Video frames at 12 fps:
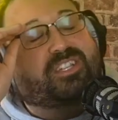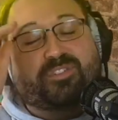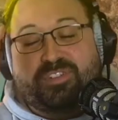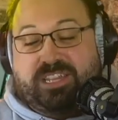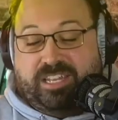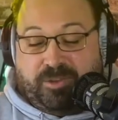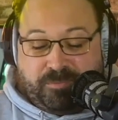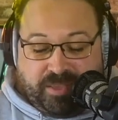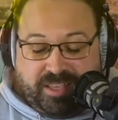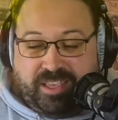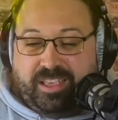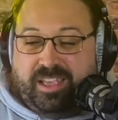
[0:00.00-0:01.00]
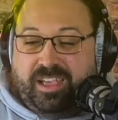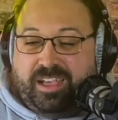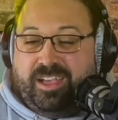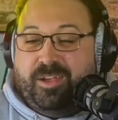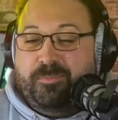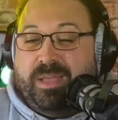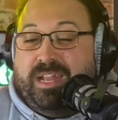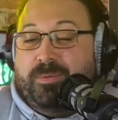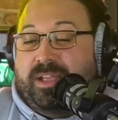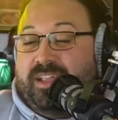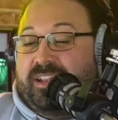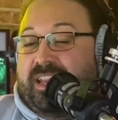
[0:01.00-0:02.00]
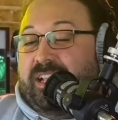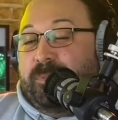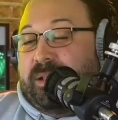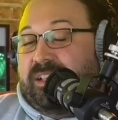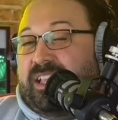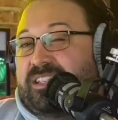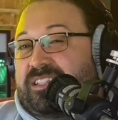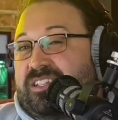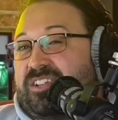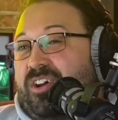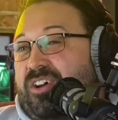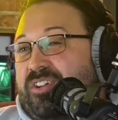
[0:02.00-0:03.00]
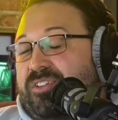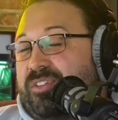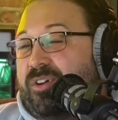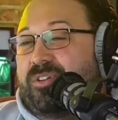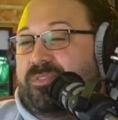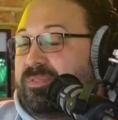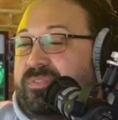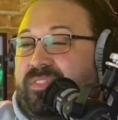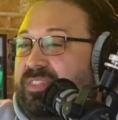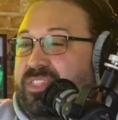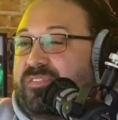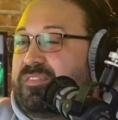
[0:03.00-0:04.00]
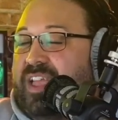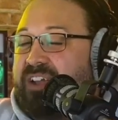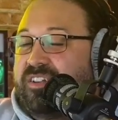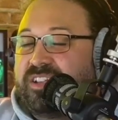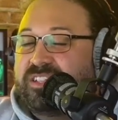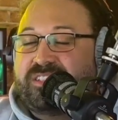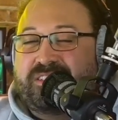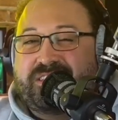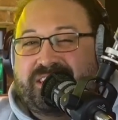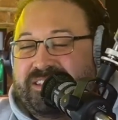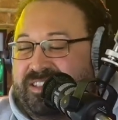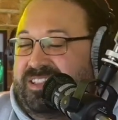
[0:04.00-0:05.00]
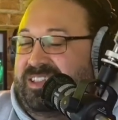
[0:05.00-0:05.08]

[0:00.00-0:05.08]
I don't really know. Anyway, Neil Wilkinson on the various